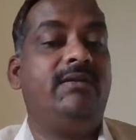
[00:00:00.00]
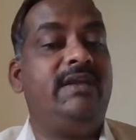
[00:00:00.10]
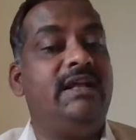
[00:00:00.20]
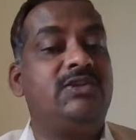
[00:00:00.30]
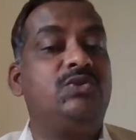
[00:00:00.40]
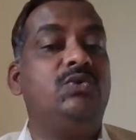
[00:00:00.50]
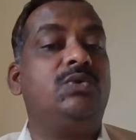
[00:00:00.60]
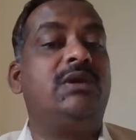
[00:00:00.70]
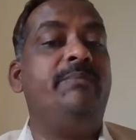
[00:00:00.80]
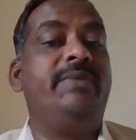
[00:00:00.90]
They also
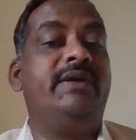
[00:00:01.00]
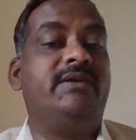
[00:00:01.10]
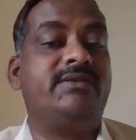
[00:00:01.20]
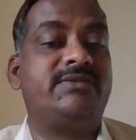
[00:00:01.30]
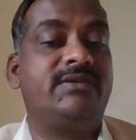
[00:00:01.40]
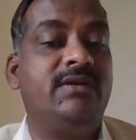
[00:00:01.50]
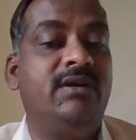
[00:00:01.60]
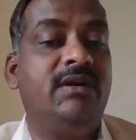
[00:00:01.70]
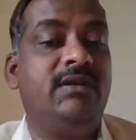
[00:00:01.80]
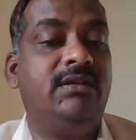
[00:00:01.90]
compares
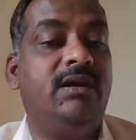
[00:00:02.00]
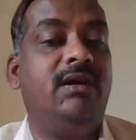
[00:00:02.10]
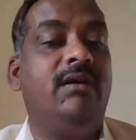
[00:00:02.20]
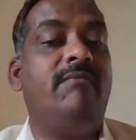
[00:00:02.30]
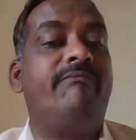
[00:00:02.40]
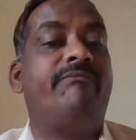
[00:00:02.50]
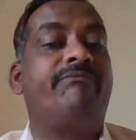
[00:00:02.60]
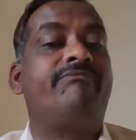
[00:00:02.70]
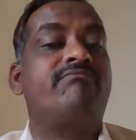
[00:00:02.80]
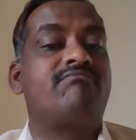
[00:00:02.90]
the
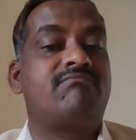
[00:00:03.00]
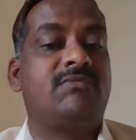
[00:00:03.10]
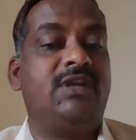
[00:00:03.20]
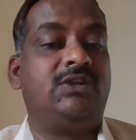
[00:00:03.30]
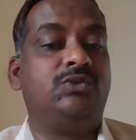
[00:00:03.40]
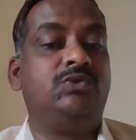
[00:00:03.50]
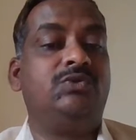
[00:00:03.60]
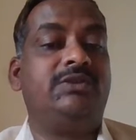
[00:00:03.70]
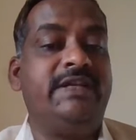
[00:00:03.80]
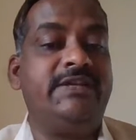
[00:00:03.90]

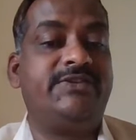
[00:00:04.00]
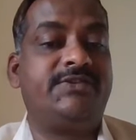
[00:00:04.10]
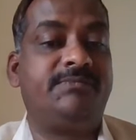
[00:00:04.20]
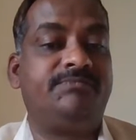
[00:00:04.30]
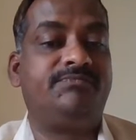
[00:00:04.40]
two things,